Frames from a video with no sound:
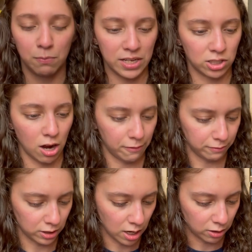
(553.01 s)
based off
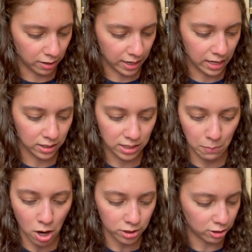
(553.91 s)
the coloring and the
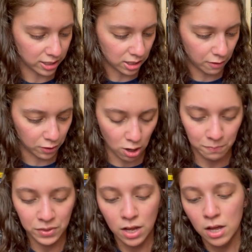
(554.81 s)
same authorness of it all.